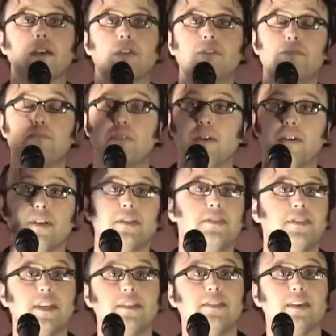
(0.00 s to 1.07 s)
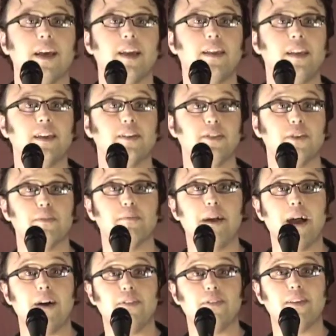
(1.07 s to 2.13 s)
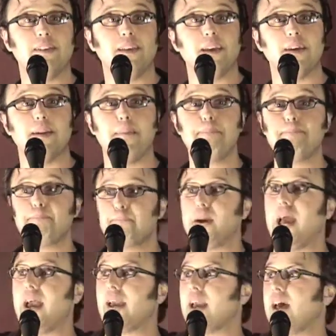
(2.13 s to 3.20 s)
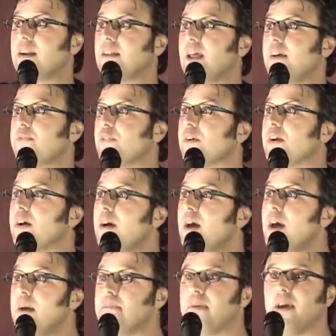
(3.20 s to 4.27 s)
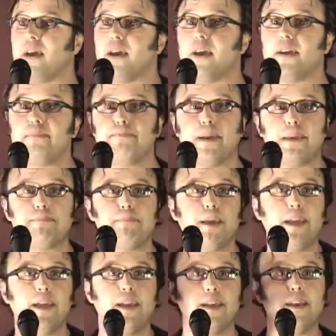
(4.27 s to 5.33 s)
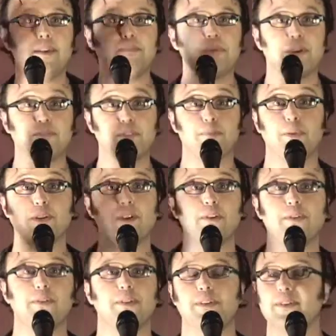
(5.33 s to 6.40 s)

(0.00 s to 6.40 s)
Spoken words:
You know, put a Tic Tac in your mouth and get a bang out of life, or a big pick for Purdue.